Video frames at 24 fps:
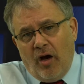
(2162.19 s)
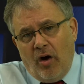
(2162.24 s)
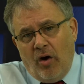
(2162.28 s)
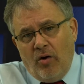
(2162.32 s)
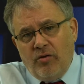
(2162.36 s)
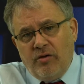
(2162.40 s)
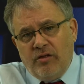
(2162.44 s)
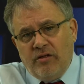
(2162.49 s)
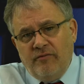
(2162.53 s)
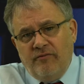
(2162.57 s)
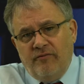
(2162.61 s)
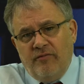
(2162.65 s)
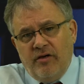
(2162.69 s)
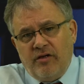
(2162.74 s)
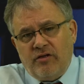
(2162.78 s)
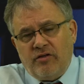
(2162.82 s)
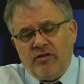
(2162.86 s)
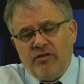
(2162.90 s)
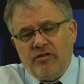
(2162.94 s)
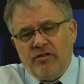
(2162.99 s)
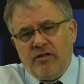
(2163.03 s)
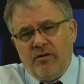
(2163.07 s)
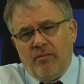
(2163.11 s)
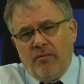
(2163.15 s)
own
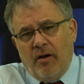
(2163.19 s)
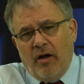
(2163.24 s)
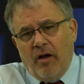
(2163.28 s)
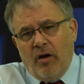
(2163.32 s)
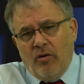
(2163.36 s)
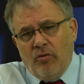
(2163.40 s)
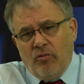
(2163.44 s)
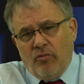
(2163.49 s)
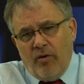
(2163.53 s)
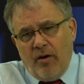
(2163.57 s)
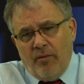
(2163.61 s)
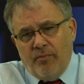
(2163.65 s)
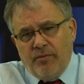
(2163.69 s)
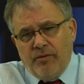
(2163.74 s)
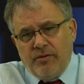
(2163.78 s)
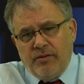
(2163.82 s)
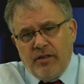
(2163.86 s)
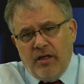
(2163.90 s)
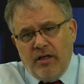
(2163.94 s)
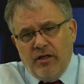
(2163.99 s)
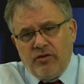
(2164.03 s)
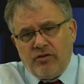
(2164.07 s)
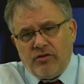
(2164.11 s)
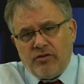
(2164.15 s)
convictions and my own
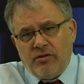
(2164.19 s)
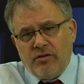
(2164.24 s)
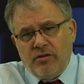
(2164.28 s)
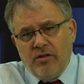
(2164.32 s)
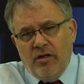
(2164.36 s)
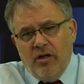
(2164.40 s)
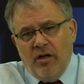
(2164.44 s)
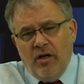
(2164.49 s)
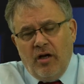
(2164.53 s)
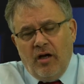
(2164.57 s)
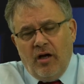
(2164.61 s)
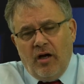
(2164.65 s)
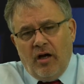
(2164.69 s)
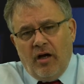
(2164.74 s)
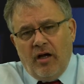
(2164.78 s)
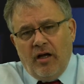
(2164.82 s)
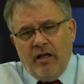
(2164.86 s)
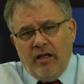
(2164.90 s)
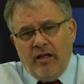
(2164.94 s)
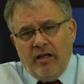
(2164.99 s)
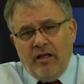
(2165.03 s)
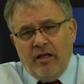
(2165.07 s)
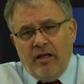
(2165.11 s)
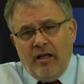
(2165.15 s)
reputation.
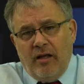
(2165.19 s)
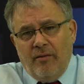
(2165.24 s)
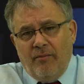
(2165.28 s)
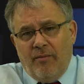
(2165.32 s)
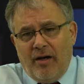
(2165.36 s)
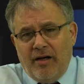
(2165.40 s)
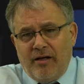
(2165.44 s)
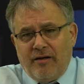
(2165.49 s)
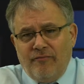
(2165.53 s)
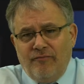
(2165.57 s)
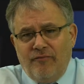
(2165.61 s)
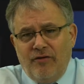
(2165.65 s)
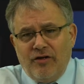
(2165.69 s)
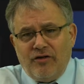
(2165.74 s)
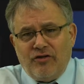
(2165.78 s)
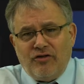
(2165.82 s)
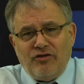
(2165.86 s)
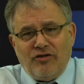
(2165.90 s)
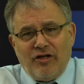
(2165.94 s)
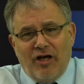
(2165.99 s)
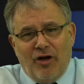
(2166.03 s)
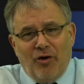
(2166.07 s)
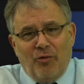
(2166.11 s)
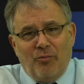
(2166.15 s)
And by
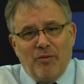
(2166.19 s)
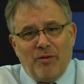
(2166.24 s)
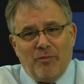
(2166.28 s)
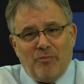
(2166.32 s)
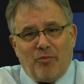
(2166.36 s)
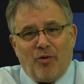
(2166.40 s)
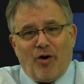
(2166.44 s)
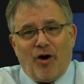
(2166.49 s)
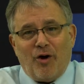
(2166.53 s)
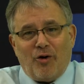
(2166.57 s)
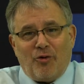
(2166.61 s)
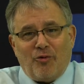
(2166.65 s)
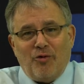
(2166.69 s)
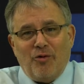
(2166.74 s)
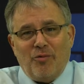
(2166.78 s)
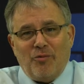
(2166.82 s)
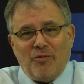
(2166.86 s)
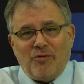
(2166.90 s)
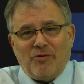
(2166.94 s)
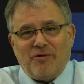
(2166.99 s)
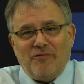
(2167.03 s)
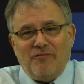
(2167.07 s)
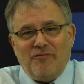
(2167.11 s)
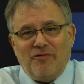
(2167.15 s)
convictions, I don't mean prior
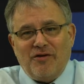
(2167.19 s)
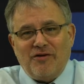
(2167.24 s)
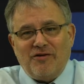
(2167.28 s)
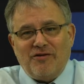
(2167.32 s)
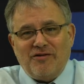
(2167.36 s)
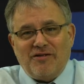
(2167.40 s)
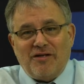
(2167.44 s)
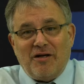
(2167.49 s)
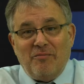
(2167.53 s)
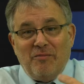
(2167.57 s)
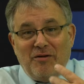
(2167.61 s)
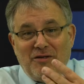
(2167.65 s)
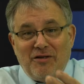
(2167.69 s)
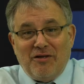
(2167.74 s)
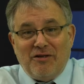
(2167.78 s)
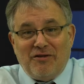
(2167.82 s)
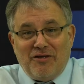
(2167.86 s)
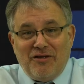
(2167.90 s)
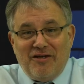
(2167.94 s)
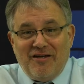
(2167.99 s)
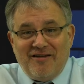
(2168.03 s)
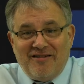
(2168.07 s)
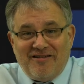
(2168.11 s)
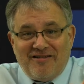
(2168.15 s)
criminal convictions. I mean the
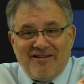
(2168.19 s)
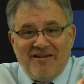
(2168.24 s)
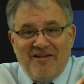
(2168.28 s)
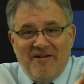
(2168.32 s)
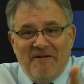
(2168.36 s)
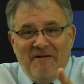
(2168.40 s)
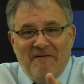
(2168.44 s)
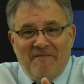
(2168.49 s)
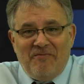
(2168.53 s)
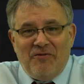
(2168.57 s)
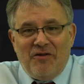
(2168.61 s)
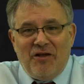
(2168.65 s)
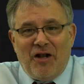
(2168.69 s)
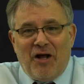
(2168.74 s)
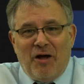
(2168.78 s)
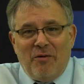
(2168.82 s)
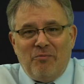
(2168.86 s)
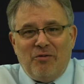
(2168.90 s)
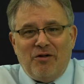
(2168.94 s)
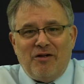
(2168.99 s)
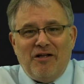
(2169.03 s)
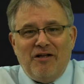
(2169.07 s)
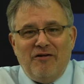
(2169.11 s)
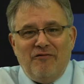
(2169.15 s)
things that I
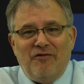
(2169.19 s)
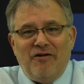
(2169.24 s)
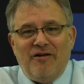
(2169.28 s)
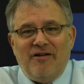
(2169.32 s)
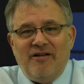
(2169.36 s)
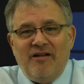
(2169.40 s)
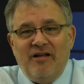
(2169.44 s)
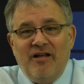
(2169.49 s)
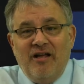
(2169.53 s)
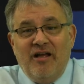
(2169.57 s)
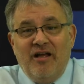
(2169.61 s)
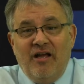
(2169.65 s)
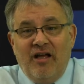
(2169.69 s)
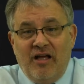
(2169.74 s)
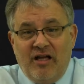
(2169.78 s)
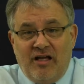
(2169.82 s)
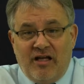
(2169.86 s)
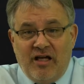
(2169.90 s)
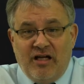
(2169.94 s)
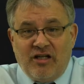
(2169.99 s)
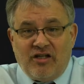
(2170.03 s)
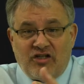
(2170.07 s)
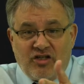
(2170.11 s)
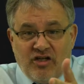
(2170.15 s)
believe in
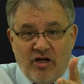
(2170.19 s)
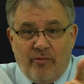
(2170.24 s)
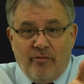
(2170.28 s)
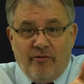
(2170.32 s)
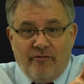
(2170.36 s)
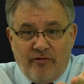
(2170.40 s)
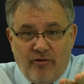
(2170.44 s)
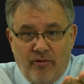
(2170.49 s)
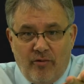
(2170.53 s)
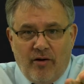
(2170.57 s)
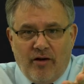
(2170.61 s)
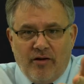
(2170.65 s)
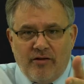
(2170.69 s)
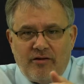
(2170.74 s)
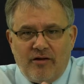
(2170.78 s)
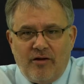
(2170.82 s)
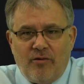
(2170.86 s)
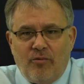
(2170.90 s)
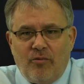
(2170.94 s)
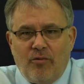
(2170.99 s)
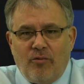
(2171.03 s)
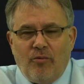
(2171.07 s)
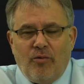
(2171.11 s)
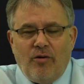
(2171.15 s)
case some of you out
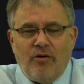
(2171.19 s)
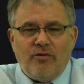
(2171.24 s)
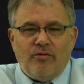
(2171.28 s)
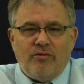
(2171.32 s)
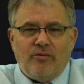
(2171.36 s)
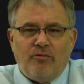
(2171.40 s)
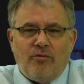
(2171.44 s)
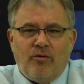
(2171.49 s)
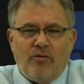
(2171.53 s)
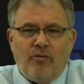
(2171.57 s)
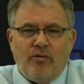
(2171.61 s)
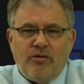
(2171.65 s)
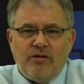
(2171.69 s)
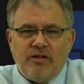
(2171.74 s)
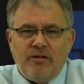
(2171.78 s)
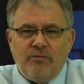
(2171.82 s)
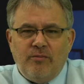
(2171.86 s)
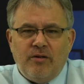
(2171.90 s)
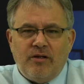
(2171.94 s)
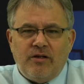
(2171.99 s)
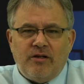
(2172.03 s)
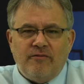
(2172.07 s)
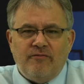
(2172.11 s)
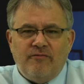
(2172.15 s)
there were wondering, well, what's he
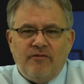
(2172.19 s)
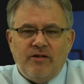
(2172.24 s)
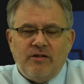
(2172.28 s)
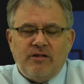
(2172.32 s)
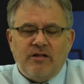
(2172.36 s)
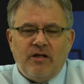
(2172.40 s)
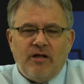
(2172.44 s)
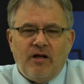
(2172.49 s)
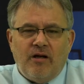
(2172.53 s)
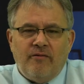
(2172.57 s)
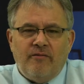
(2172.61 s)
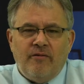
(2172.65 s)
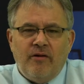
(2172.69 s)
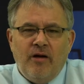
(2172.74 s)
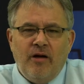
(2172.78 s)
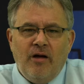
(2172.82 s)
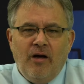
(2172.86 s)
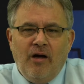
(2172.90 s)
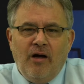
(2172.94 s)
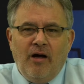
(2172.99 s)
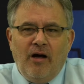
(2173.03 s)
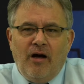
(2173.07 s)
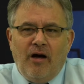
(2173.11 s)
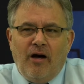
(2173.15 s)
been convicted
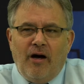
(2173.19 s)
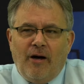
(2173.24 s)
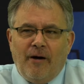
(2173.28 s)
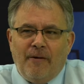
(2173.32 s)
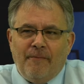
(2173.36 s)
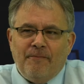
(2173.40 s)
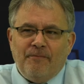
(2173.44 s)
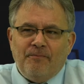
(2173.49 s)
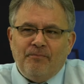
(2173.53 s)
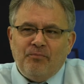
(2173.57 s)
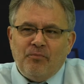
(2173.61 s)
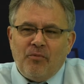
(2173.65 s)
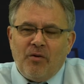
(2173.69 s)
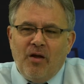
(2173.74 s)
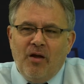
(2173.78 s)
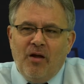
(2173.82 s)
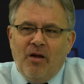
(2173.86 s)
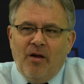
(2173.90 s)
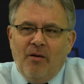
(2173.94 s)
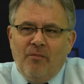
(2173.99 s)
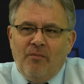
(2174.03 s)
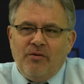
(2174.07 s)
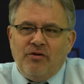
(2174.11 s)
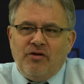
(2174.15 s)
of?
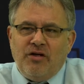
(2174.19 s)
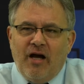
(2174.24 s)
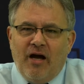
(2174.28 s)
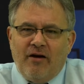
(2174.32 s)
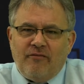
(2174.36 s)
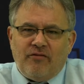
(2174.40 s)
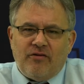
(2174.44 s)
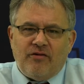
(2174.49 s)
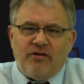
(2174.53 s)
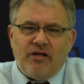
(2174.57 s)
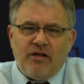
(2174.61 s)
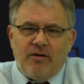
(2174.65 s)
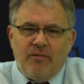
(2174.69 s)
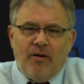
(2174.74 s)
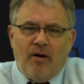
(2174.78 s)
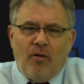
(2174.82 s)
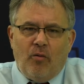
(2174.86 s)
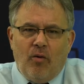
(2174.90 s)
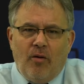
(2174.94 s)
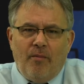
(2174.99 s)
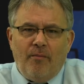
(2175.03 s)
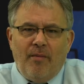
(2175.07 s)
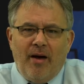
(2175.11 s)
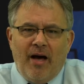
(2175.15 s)
But you have to think
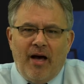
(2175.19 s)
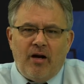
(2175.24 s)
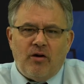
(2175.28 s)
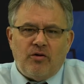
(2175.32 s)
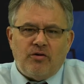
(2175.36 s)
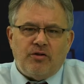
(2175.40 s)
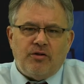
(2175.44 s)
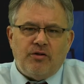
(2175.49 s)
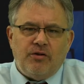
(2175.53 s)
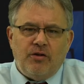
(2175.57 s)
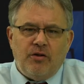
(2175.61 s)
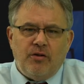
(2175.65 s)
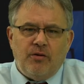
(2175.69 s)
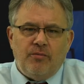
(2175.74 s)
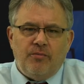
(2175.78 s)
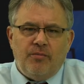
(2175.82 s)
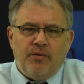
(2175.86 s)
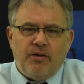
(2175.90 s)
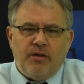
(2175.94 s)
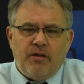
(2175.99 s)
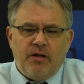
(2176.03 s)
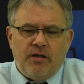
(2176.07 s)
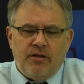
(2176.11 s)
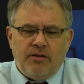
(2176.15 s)
about what matters to you,
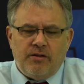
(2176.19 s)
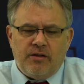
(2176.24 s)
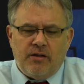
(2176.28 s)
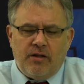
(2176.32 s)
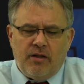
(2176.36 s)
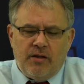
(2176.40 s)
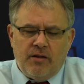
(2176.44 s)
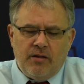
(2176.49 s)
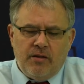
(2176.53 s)
because